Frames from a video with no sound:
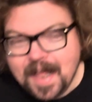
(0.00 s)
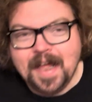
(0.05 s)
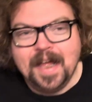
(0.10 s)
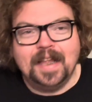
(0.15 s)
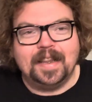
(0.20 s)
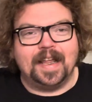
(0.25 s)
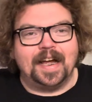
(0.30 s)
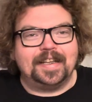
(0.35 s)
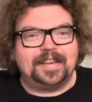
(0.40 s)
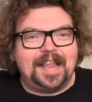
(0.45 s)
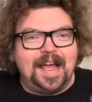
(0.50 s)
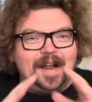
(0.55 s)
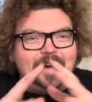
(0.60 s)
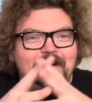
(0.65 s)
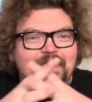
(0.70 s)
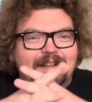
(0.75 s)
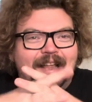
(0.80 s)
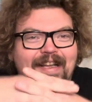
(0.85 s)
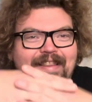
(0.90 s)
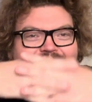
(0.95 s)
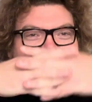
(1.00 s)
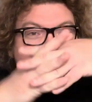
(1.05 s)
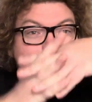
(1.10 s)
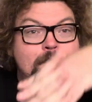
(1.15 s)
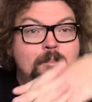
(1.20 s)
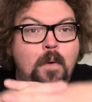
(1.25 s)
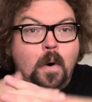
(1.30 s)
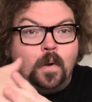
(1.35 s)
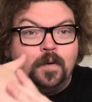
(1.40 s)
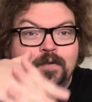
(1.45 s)
Like that
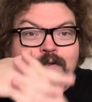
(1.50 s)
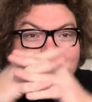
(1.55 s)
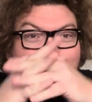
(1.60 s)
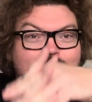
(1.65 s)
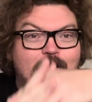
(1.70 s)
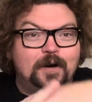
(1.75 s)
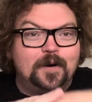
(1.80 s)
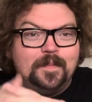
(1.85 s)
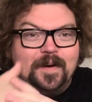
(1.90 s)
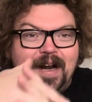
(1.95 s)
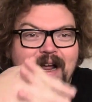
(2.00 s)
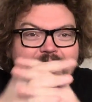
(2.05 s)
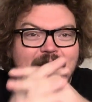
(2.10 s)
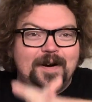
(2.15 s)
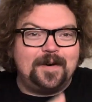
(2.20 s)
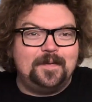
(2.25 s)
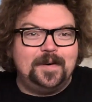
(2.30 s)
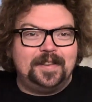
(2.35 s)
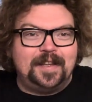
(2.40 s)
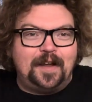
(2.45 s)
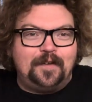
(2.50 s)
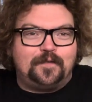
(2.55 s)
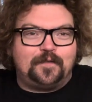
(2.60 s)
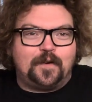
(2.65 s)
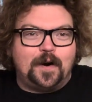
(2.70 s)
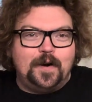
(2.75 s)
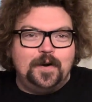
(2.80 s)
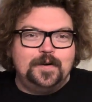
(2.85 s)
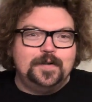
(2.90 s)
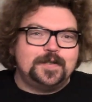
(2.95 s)
molten Terminator when they
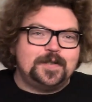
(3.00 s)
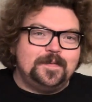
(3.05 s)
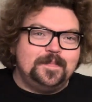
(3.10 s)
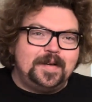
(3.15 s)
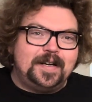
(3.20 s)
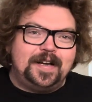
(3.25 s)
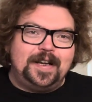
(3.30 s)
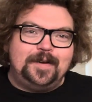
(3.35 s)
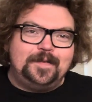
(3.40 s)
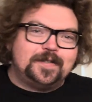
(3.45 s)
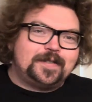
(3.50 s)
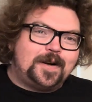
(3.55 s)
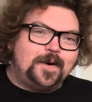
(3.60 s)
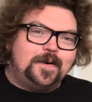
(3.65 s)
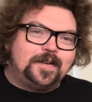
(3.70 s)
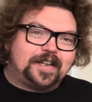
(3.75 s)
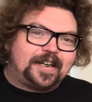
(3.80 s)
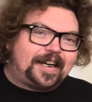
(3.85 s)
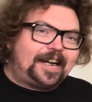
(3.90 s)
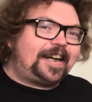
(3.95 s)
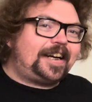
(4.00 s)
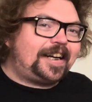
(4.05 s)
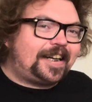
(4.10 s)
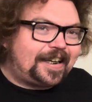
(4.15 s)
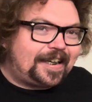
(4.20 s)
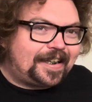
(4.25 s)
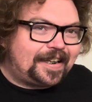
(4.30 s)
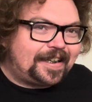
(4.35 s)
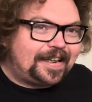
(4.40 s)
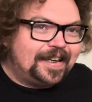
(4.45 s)
froze him and he was going
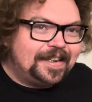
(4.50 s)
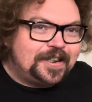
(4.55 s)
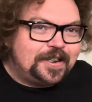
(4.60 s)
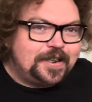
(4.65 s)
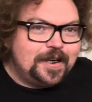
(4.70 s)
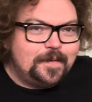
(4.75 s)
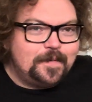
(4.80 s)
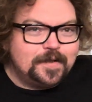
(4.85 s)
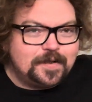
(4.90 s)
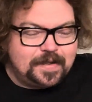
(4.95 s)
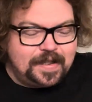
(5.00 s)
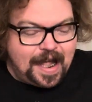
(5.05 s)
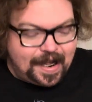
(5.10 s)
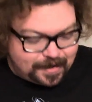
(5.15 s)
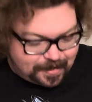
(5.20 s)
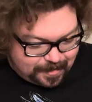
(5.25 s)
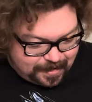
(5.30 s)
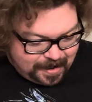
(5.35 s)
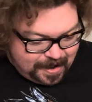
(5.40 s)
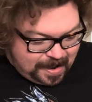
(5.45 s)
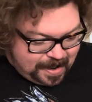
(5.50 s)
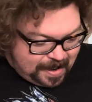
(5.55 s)
and shit was that's